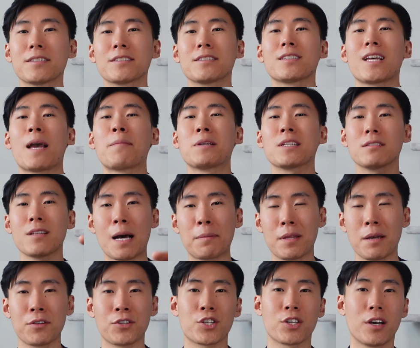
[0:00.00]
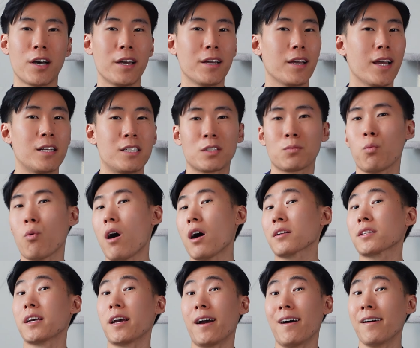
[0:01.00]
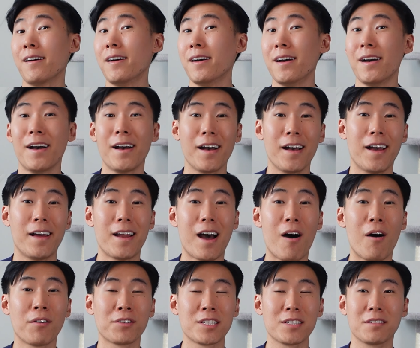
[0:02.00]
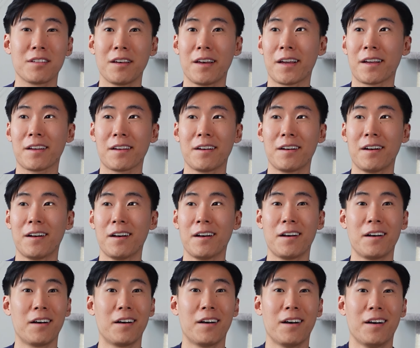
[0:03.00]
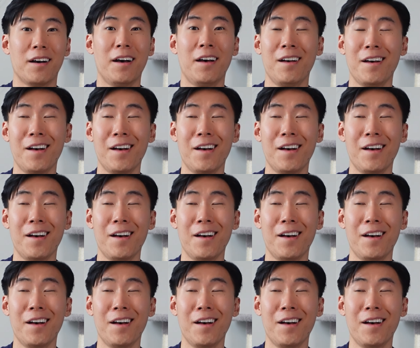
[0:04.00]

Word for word: slammed his laptop shut and just walked out. And I was just like, uh,